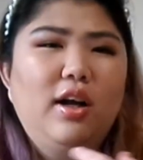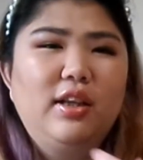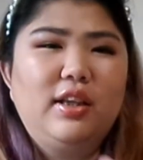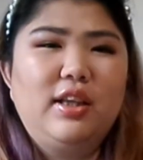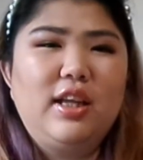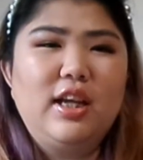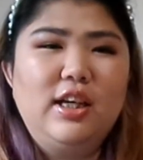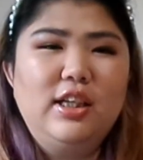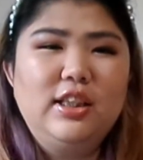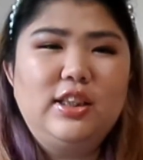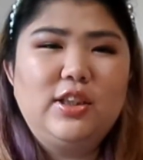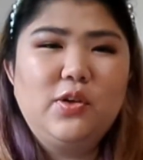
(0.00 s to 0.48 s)

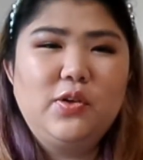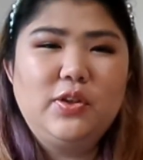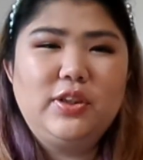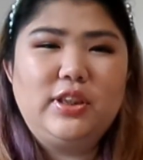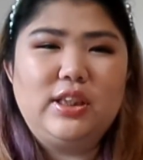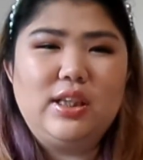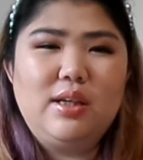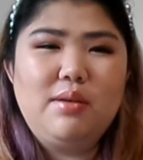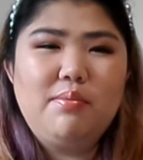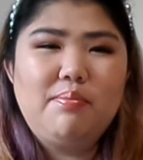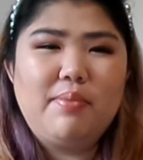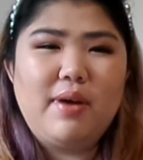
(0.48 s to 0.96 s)
it's
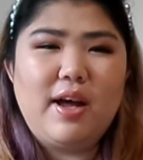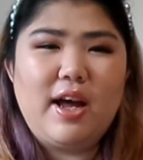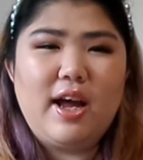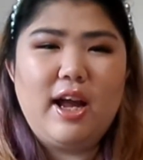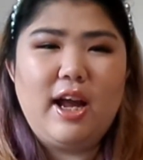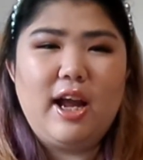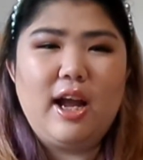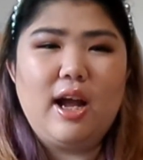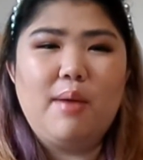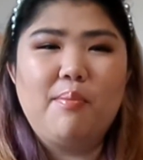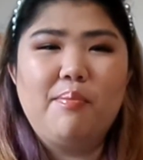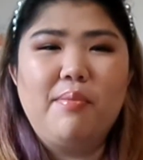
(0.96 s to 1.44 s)
hosted
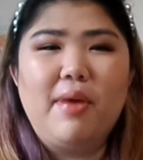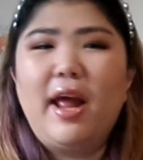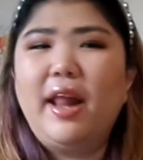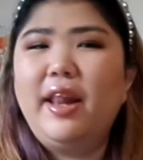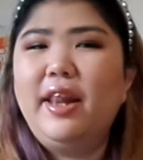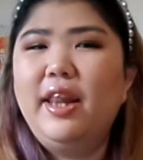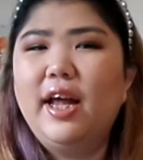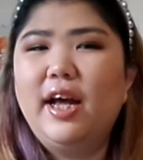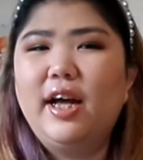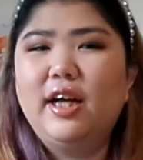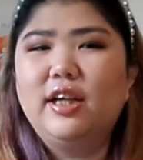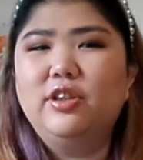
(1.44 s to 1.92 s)
by
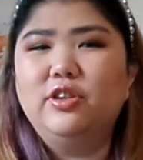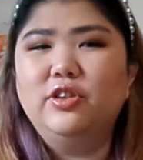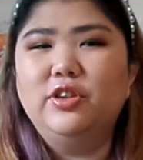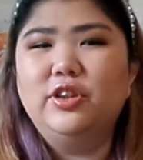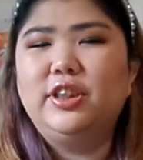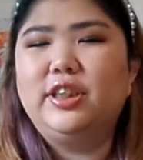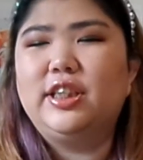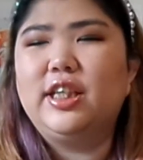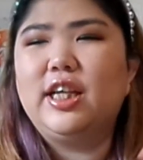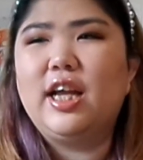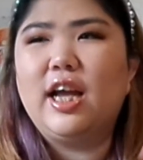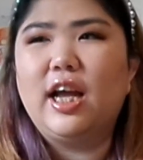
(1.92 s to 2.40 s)
Amanda,
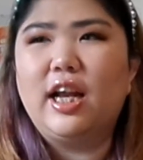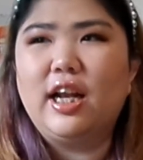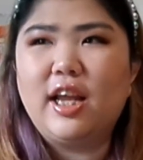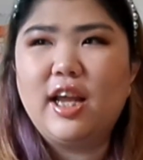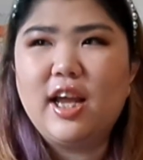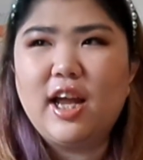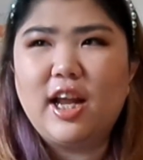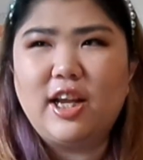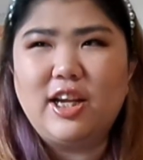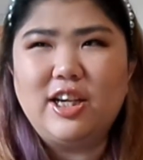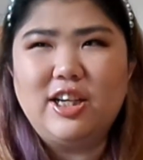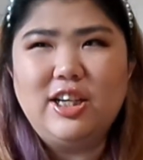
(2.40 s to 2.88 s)
Lucy, and
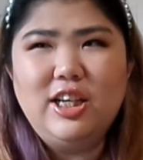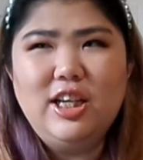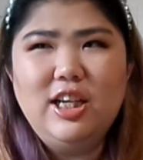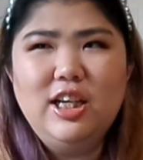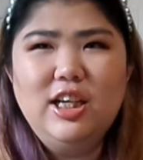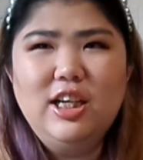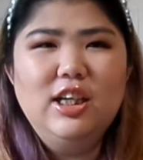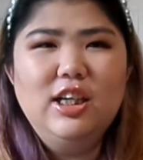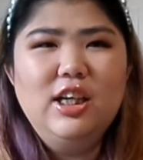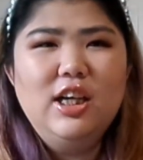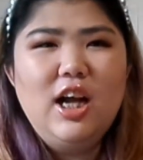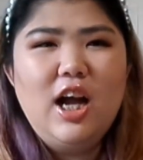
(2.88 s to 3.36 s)
Kenyon,
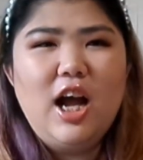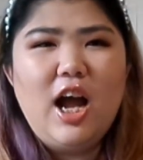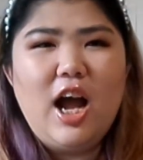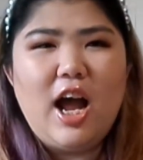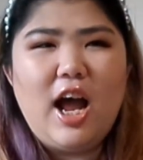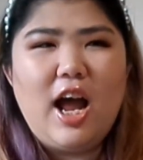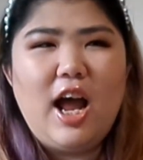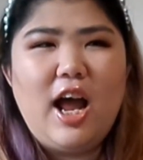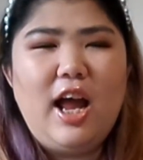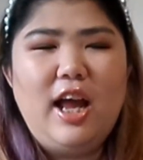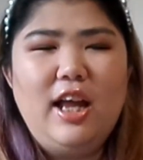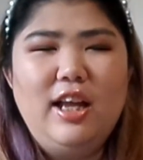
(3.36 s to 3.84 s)

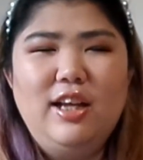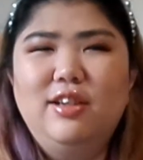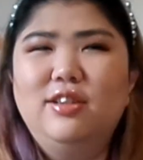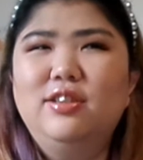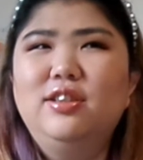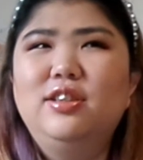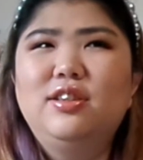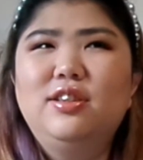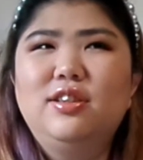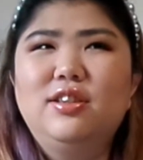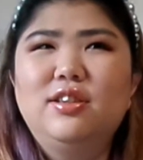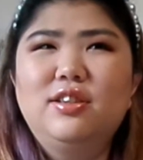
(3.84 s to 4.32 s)
and
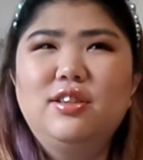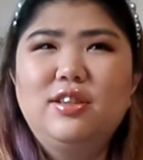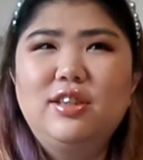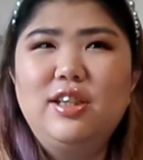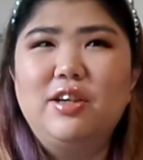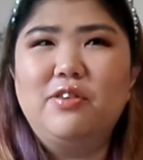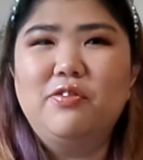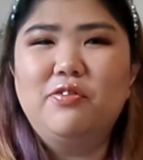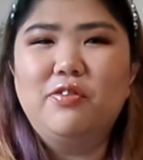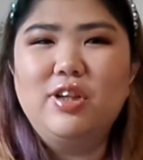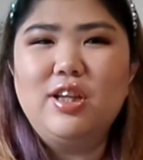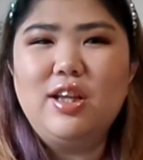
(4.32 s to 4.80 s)

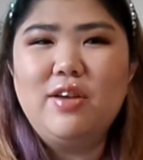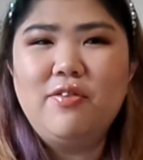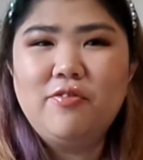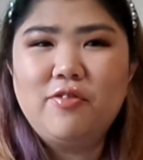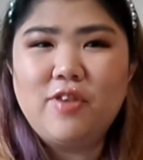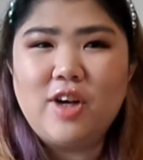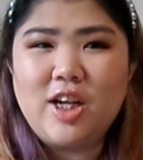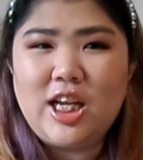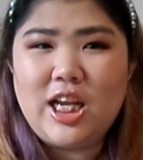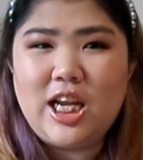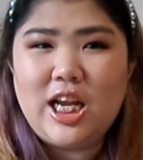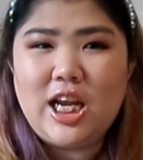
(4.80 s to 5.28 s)
they're really
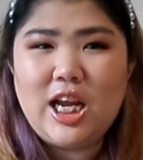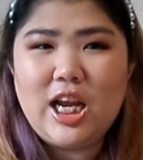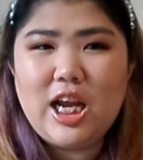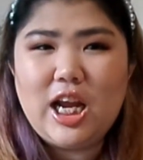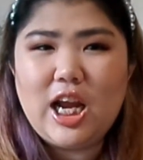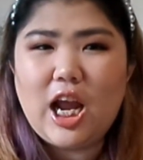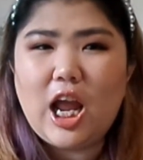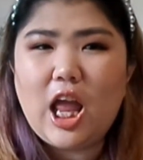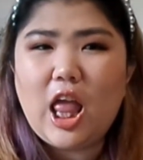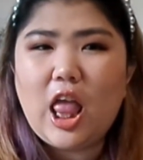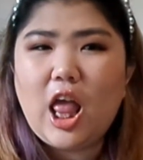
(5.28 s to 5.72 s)
funny.